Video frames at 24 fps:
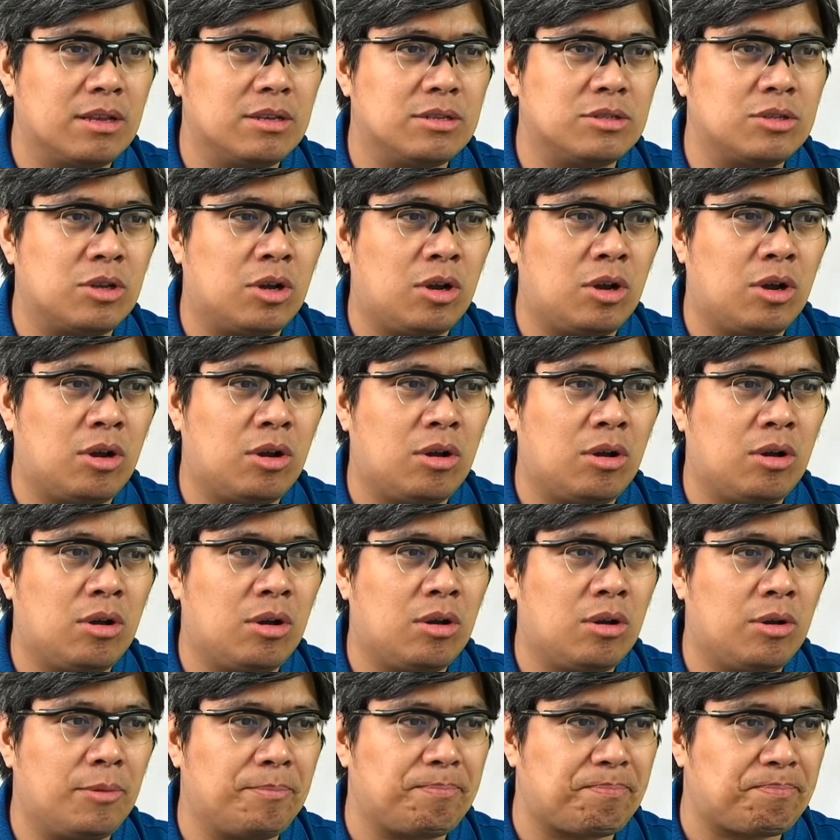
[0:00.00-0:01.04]

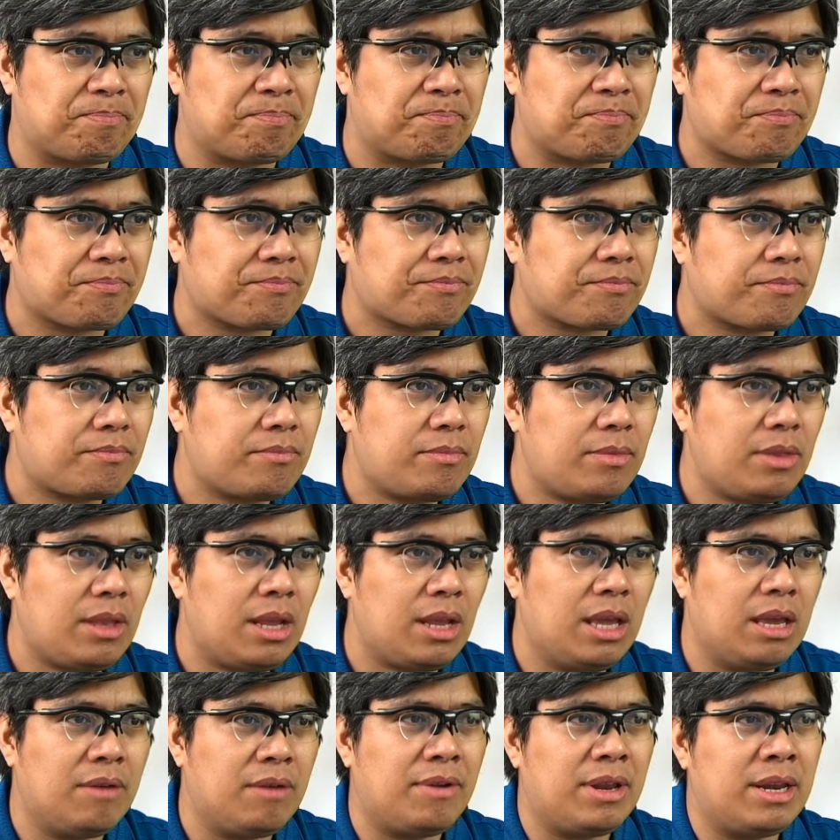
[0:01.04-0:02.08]
So
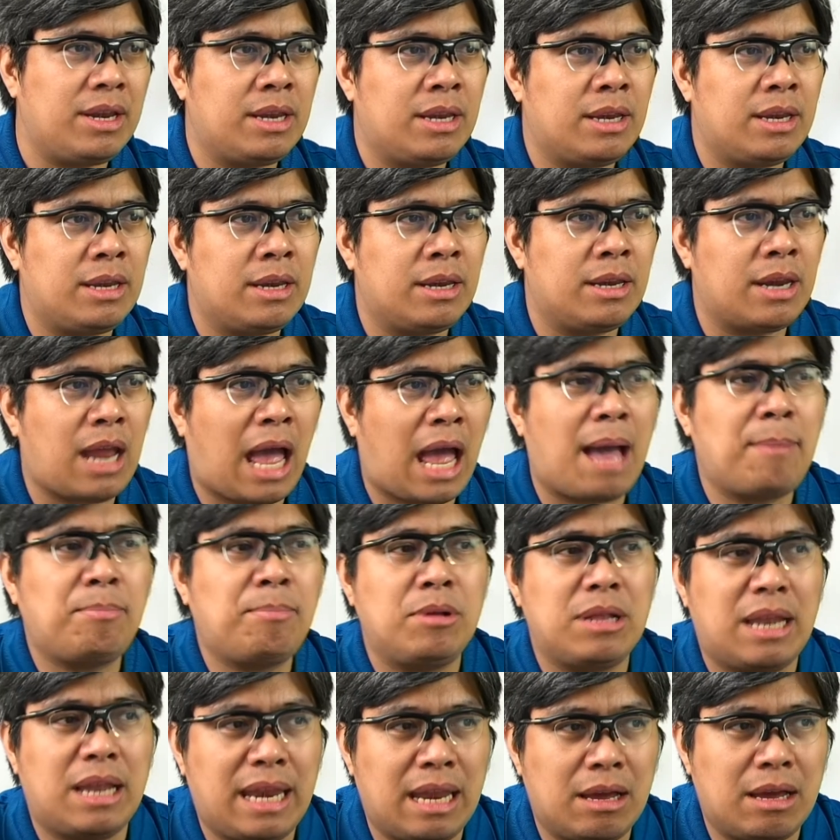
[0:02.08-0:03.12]
even Apple
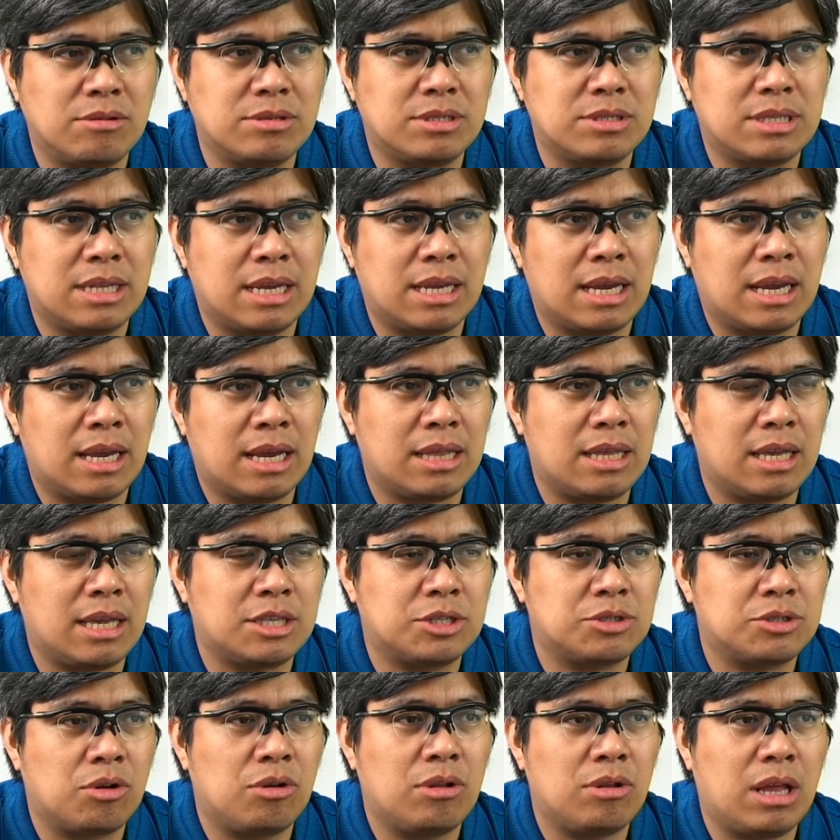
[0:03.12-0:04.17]
announced that its
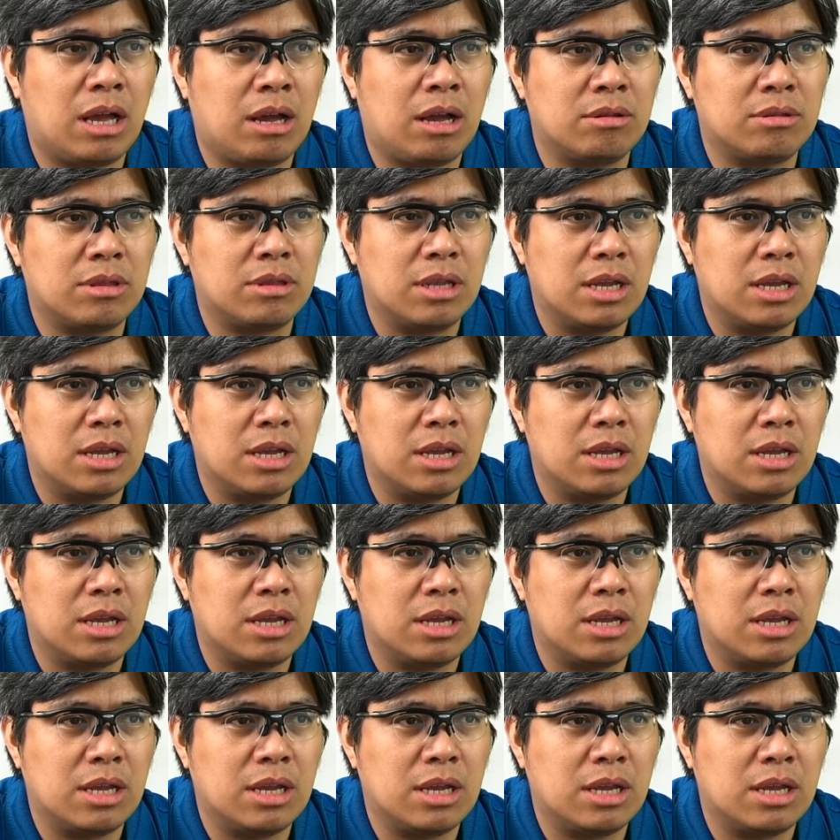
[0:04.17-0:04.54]
rollout,